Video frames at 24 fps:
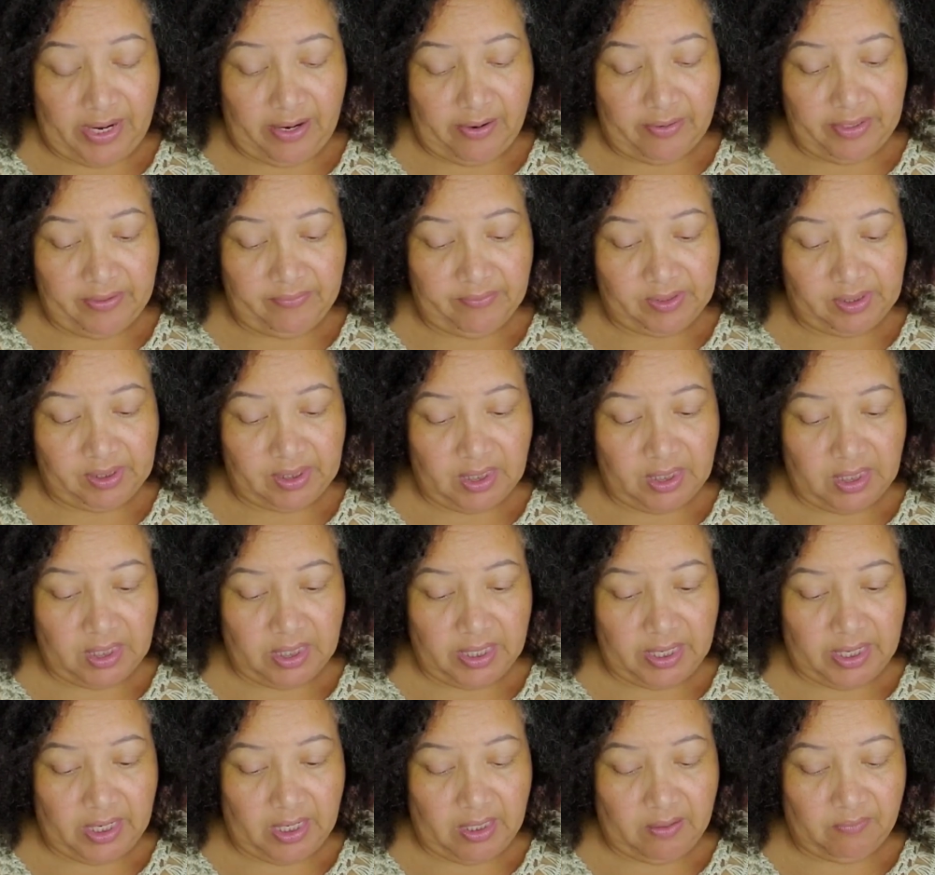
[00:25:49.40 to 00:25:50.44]
I don't even see the
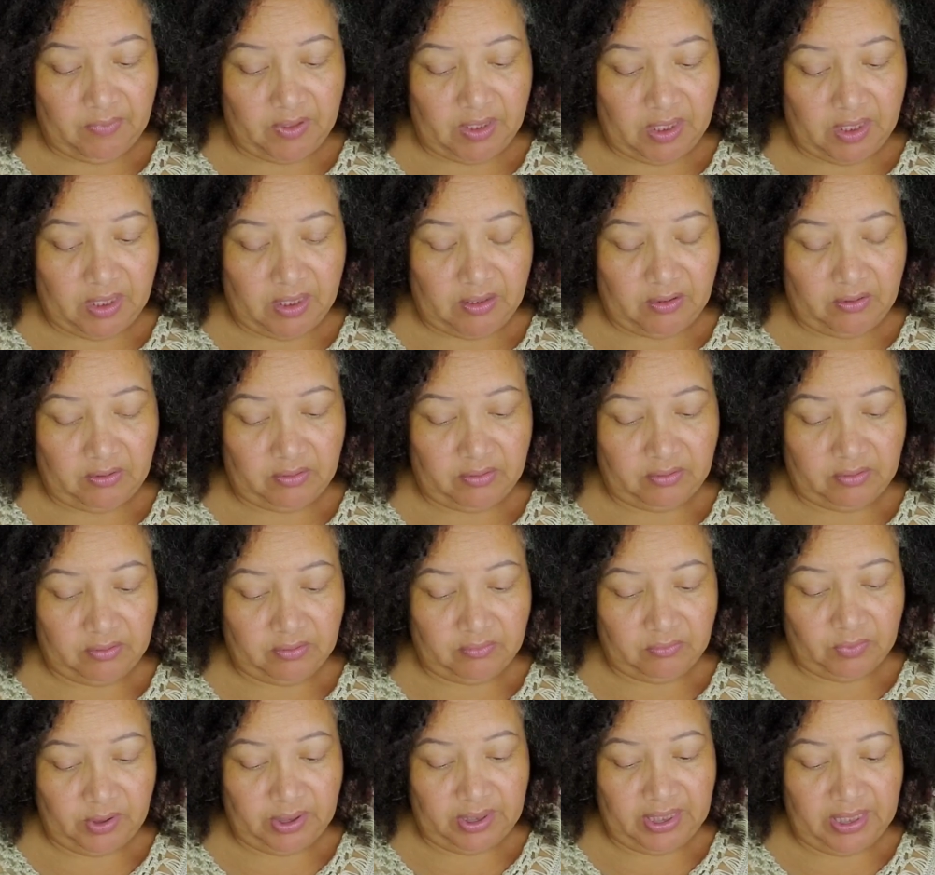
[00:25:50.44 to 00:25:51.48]
name, y'all.
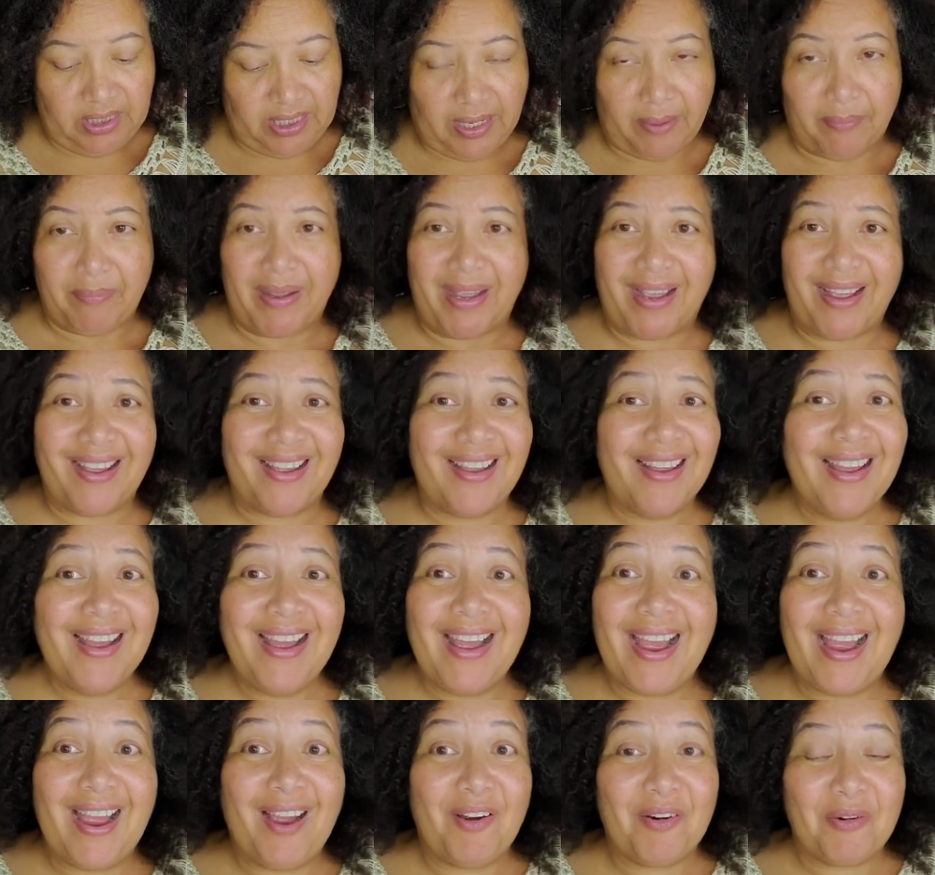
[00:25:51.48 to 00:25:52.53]
What did I buy?
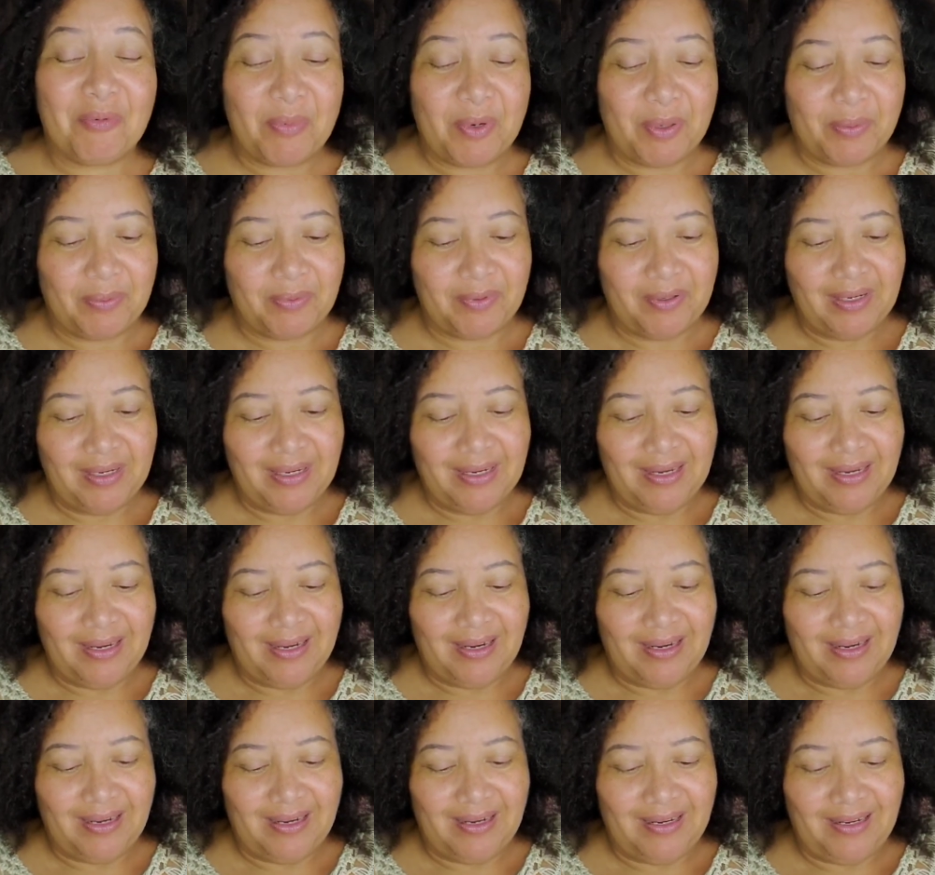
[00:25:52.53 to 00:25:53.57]
I don't remember.
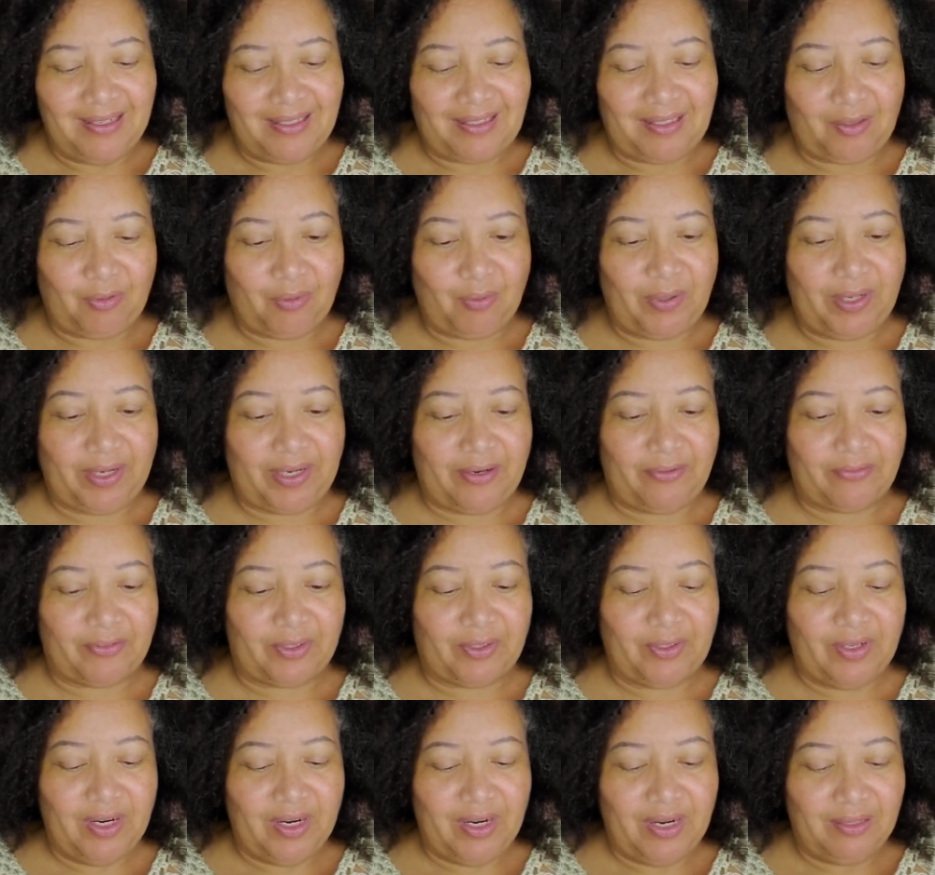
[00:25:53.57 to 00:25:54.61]

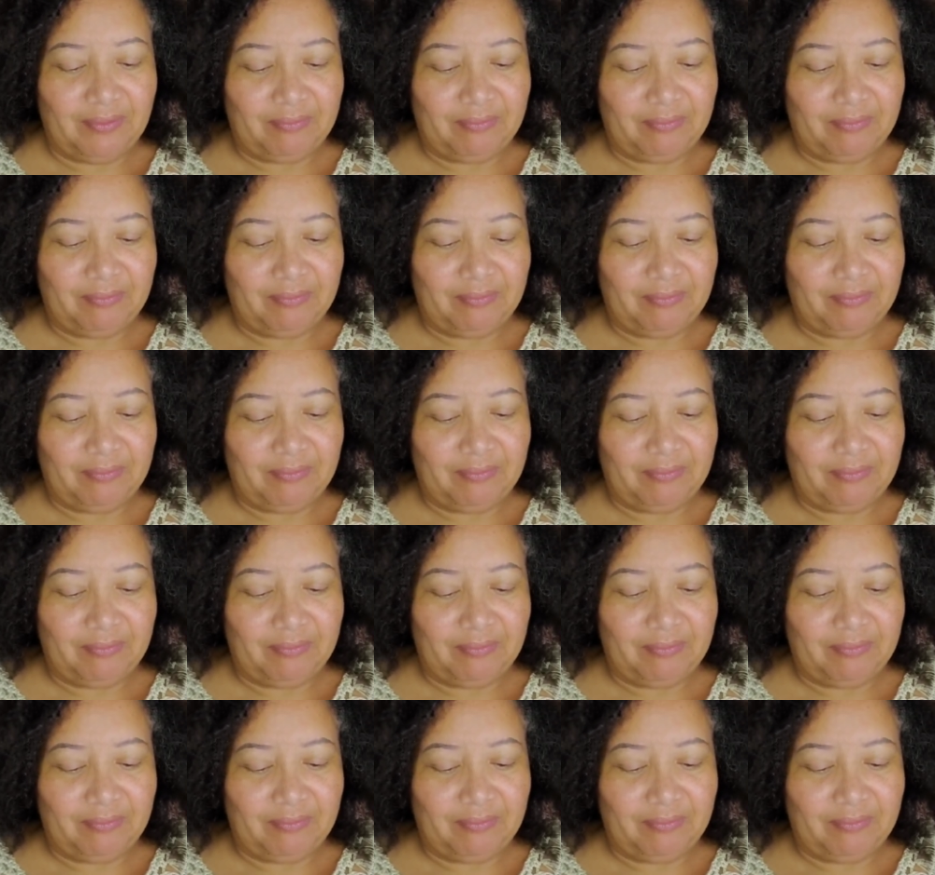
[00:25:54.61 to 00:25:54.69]
Whatever.